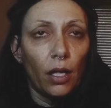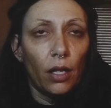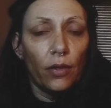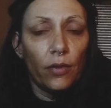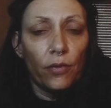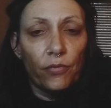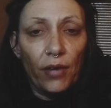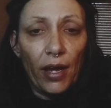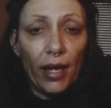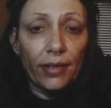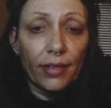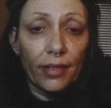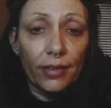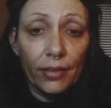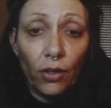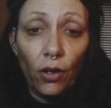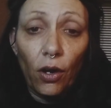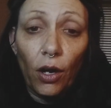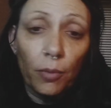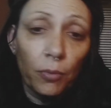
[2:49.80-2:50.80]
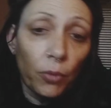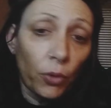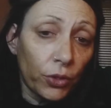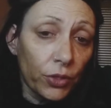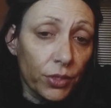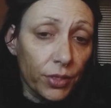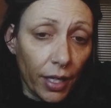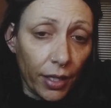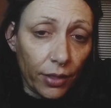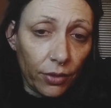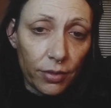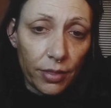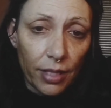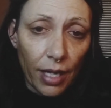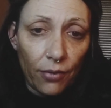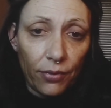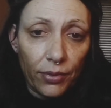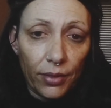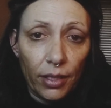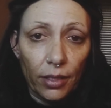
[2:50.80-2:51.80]
the fact that there are motorcycles
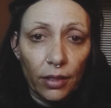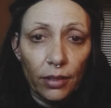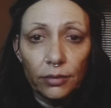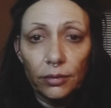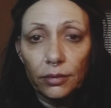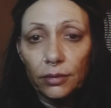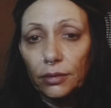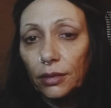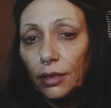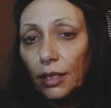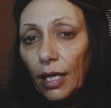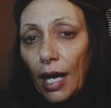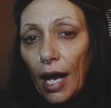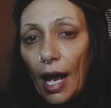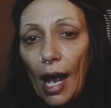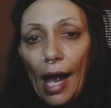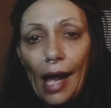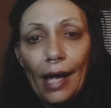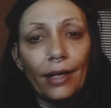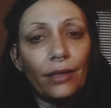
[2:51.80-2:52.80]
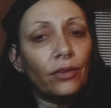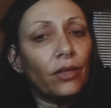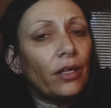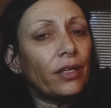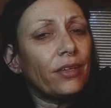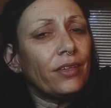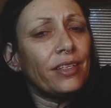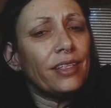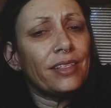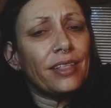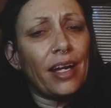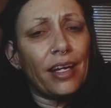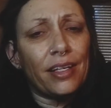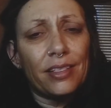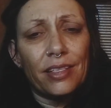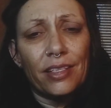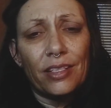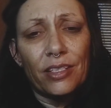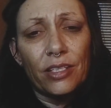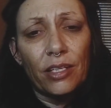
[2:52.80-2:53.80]
out there, and a lot of these
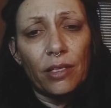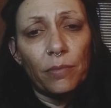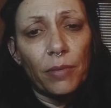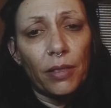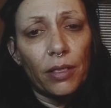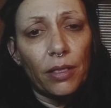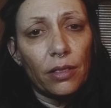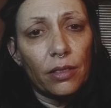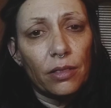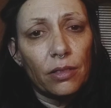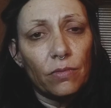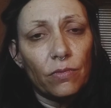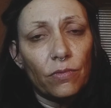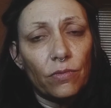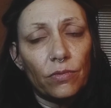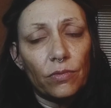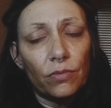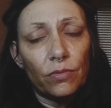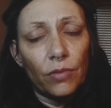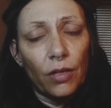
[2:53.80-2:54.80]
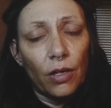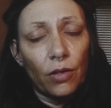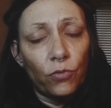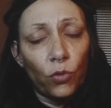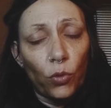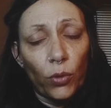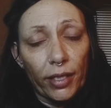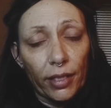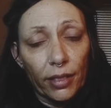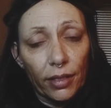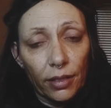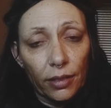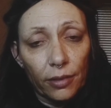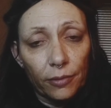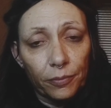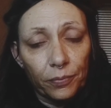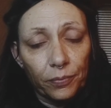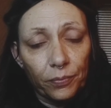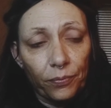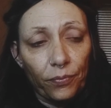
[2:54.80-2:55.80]
accidents can be avoided.
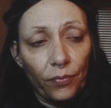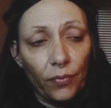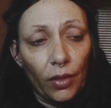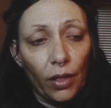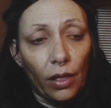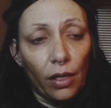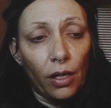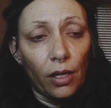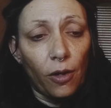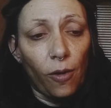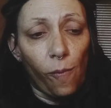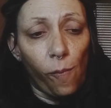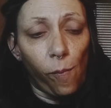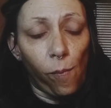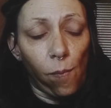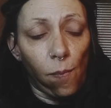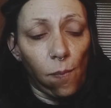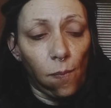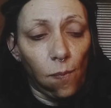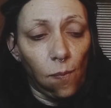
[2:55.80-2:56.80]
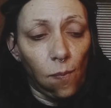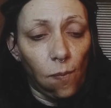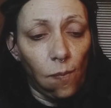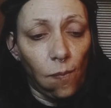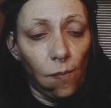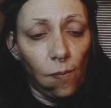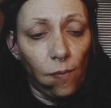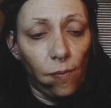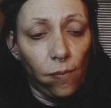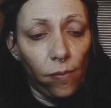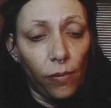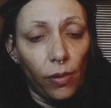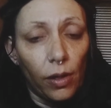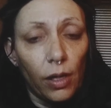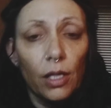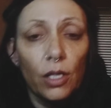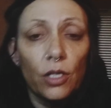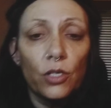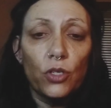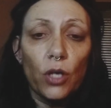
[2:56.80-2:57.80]
So
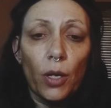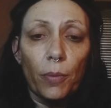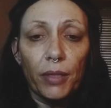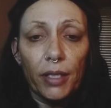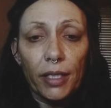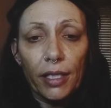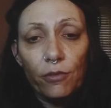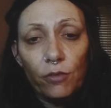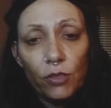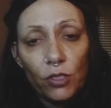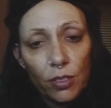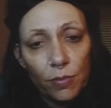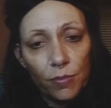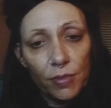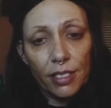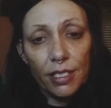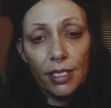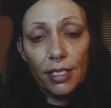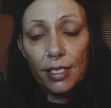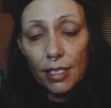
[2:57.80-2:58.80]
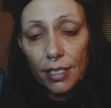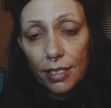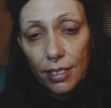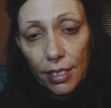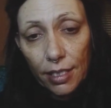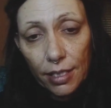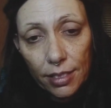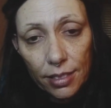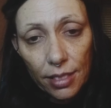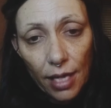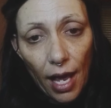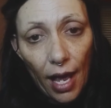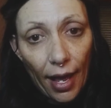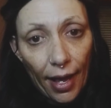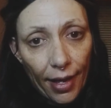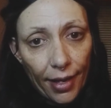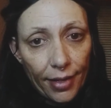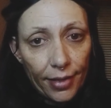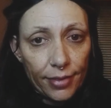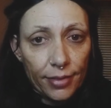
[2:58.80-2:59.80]
I'm going to give you some statistics
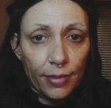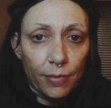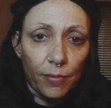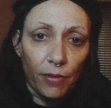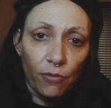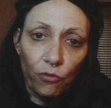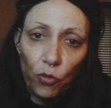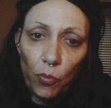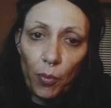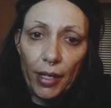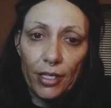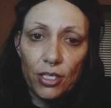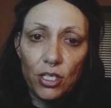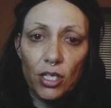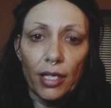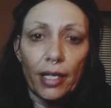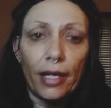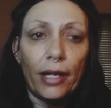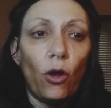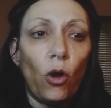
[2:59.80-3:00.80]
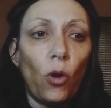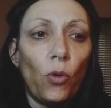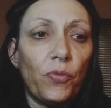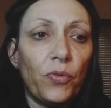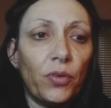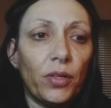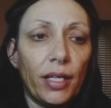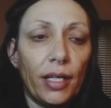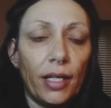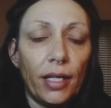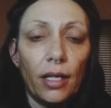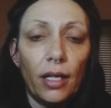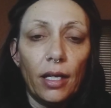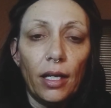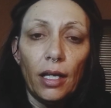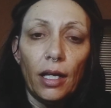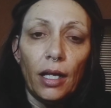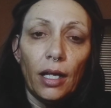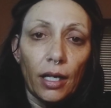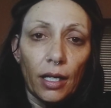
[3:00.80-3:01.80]
and some information, and hopefully,
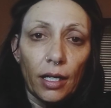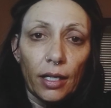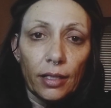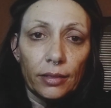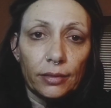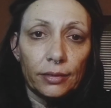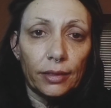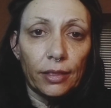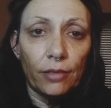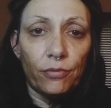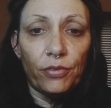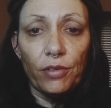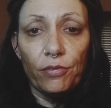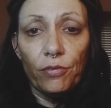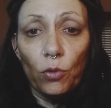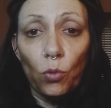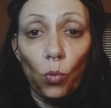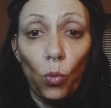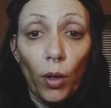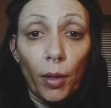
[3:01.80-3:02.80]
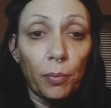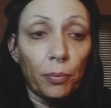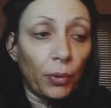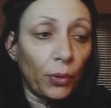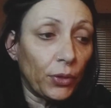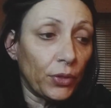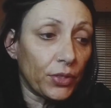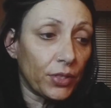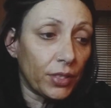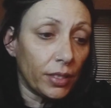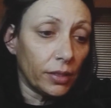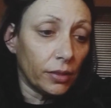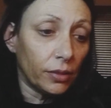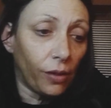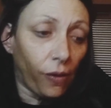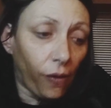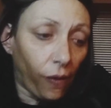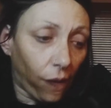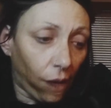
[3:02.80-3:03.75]
if even one person